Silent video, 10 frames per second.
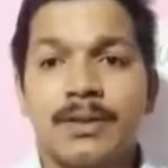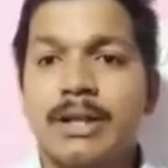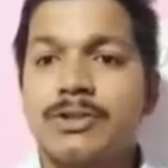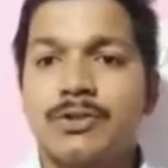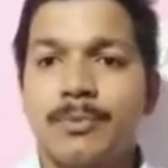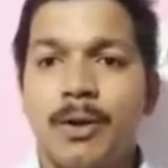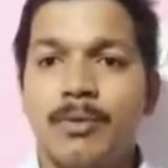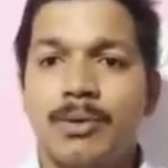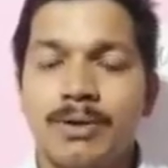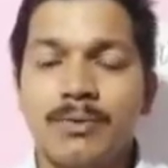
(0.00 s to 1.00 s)
There is no problem.
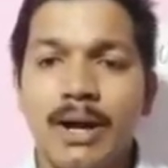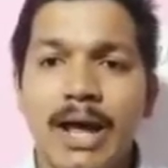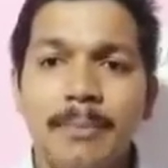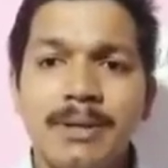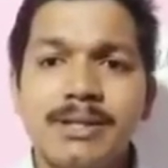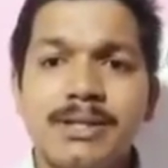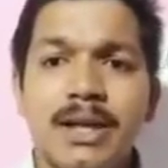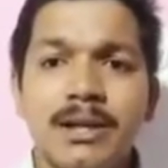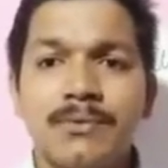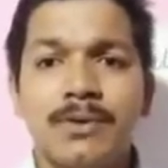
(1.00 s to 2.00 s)
But what happens is
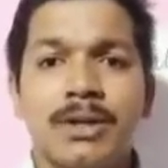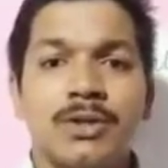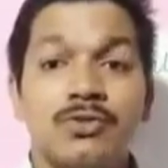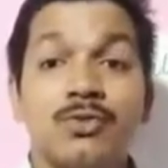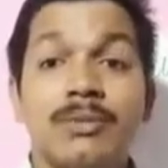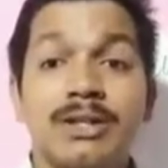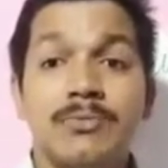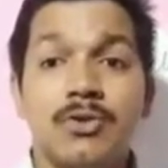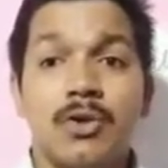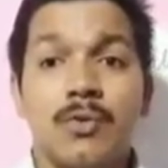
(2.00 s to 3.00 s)
that if too much
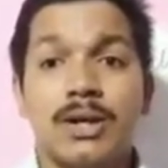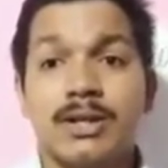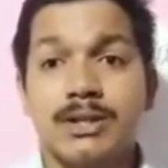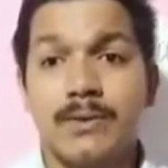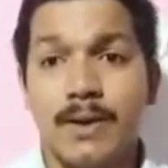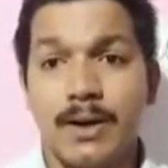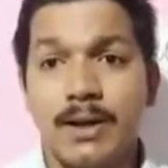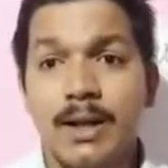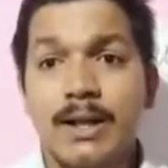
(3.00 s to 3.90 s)
amount of work is given,